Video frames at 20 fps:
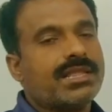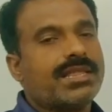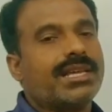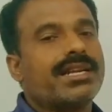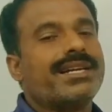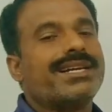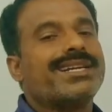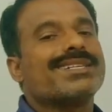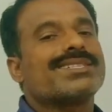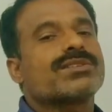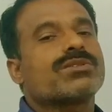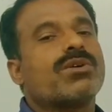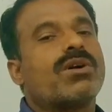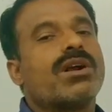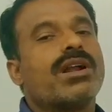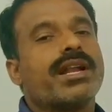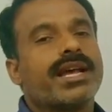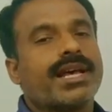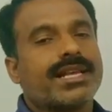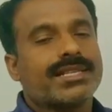Then it is
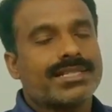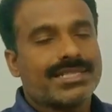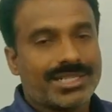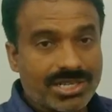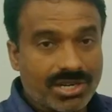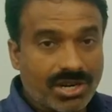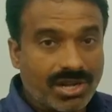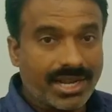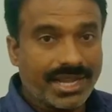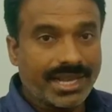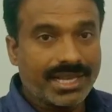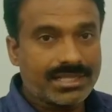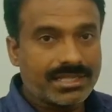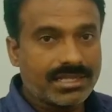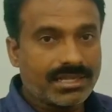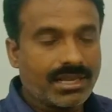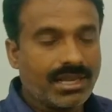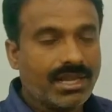called as drawings.